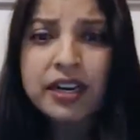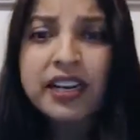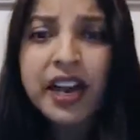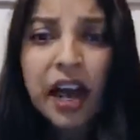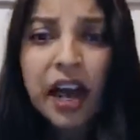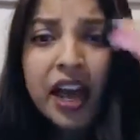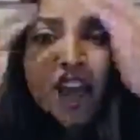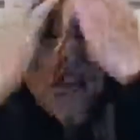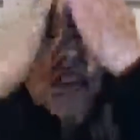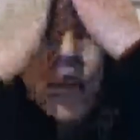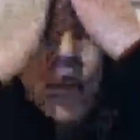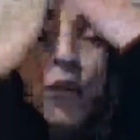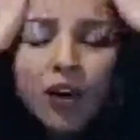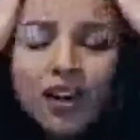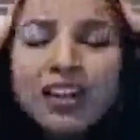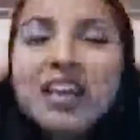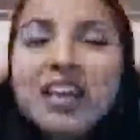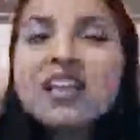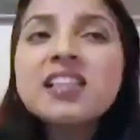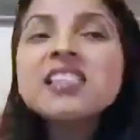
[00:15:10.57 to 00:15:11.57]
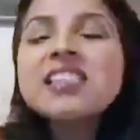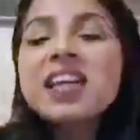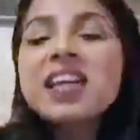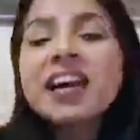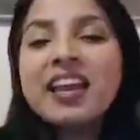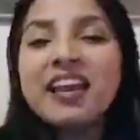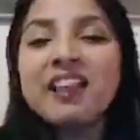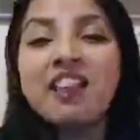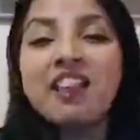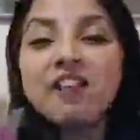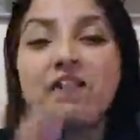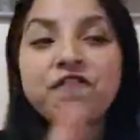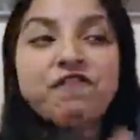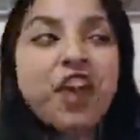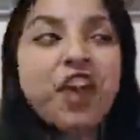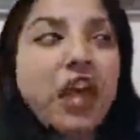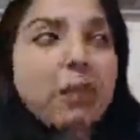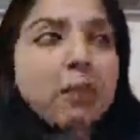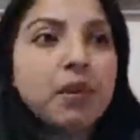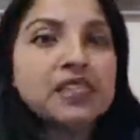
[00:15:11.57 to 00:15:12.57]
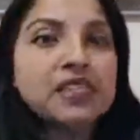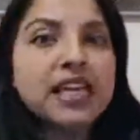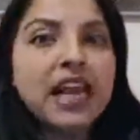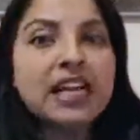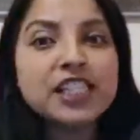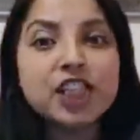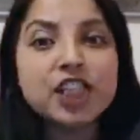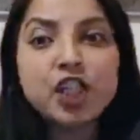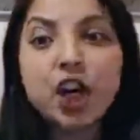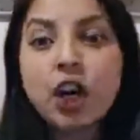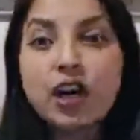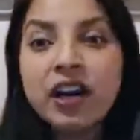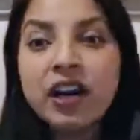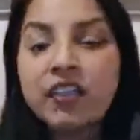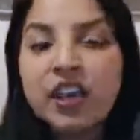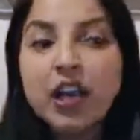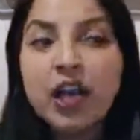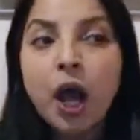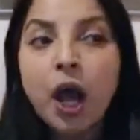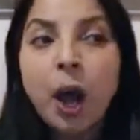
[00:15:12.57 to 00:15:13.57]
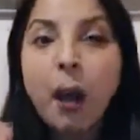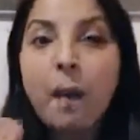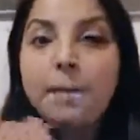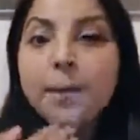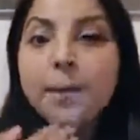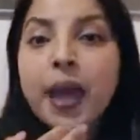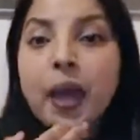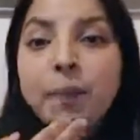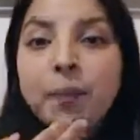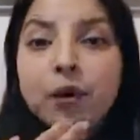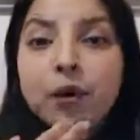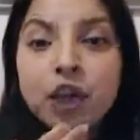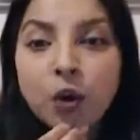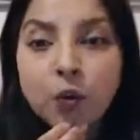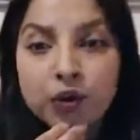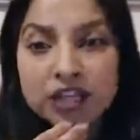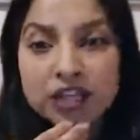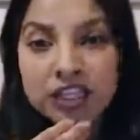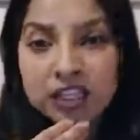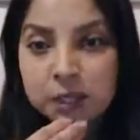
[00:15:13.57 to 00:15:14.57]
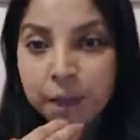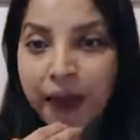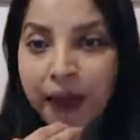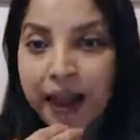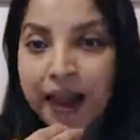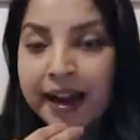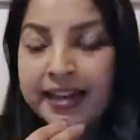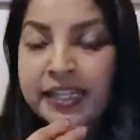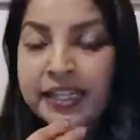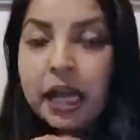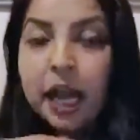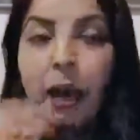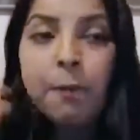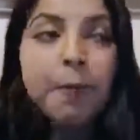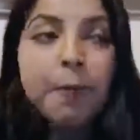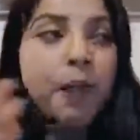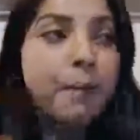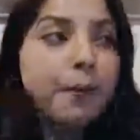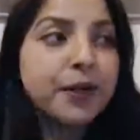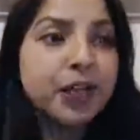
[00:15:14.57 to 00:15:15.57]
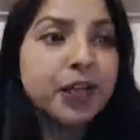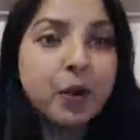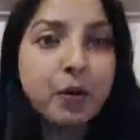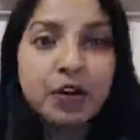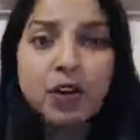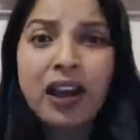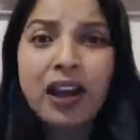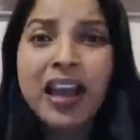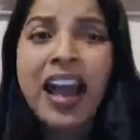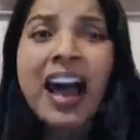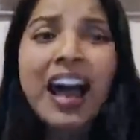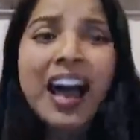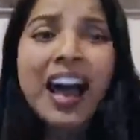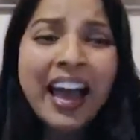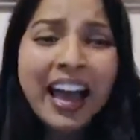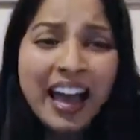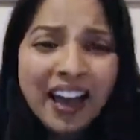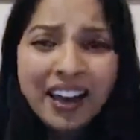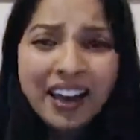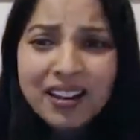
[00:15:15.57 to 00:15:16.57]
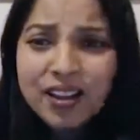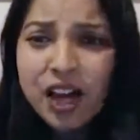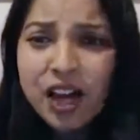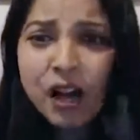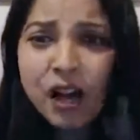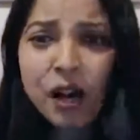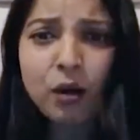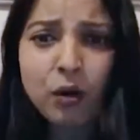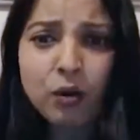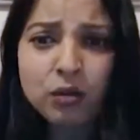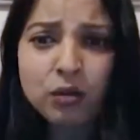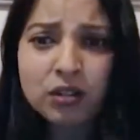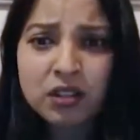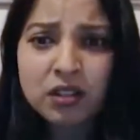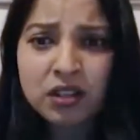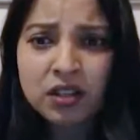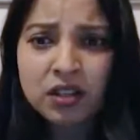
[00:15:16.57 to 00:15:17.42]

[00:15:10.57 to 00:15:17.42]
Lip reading: Now, if you are stuck in the fear mentality, you're gonna think people don't want to spend, people don't. Hell no.